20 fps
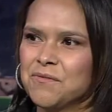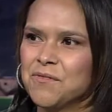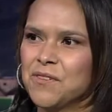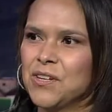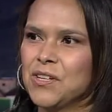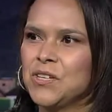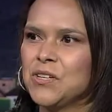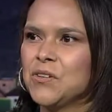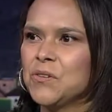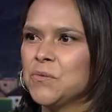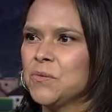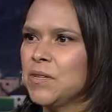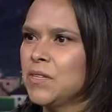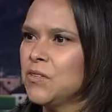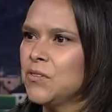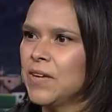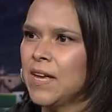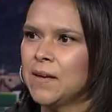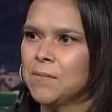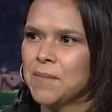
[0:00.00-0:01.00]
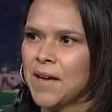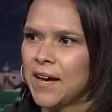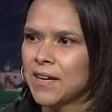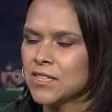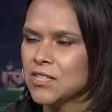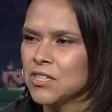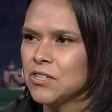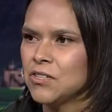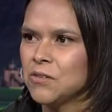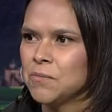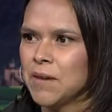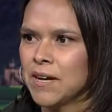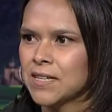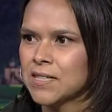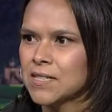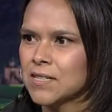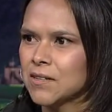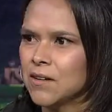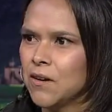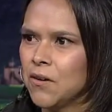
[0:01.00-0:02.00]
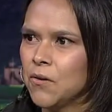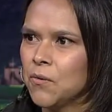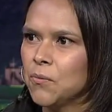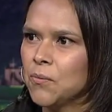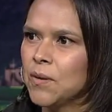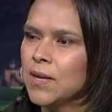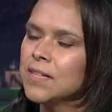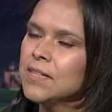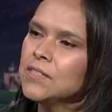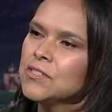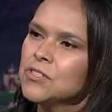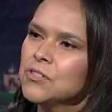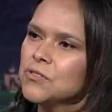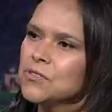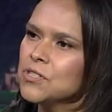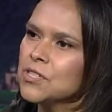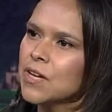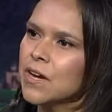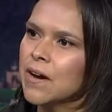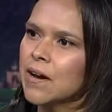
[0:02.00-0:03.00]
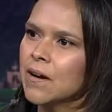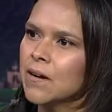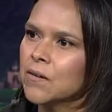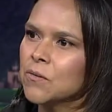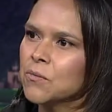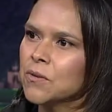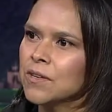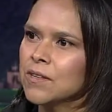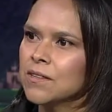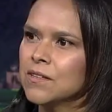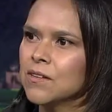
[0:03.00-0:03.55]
for you, when you came back to New Mexico, what did you share with